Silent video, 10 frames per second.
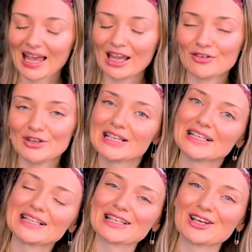If you
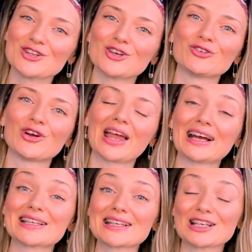did, don't
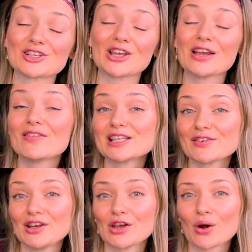forget to give this
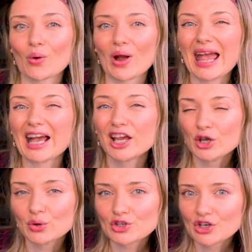video a
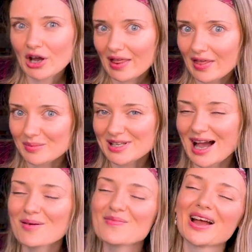huge thumbs
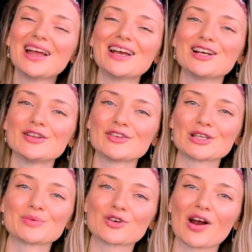up, to
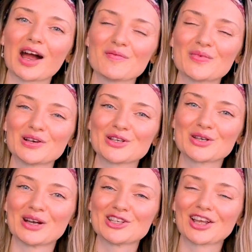subscribe
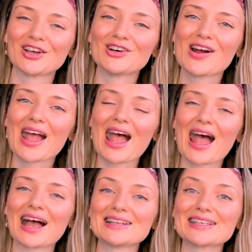to my channel
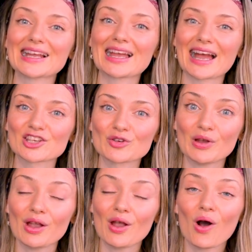and catch
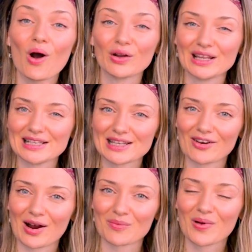me on
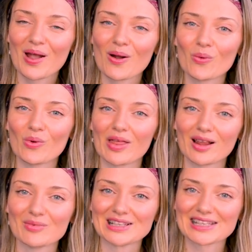Instagram. With
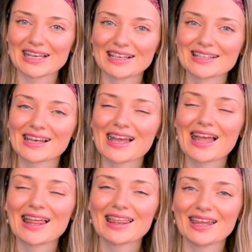that being said,
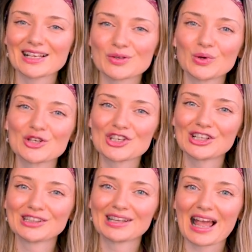thanks for
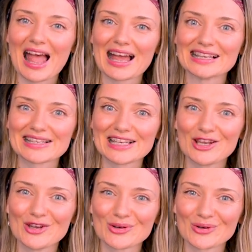watching and
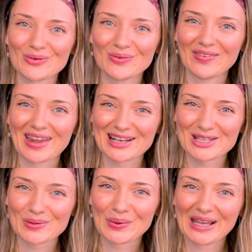see you
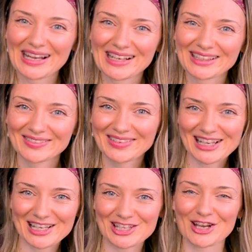next week.
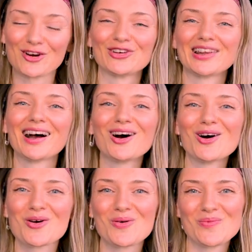Ciao for
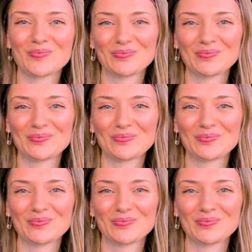now!